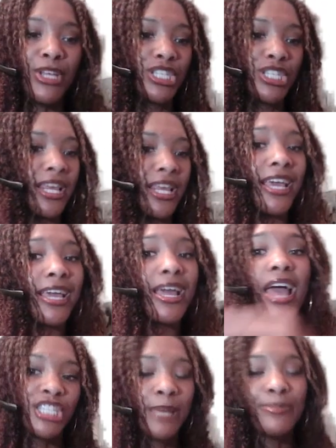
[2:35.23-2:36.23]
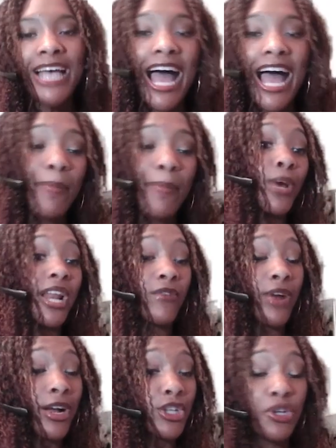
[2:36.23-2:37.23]
mentioning ship time, and
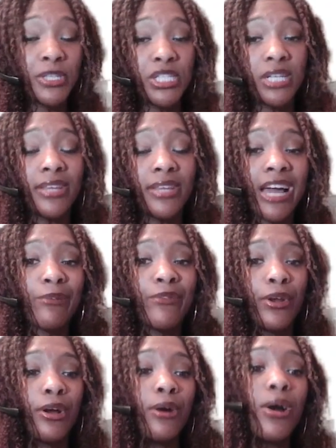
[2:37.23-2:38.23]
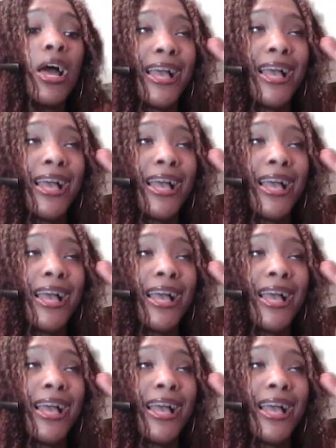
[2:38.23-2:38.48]
whatever else you're mentioning on that cover photo.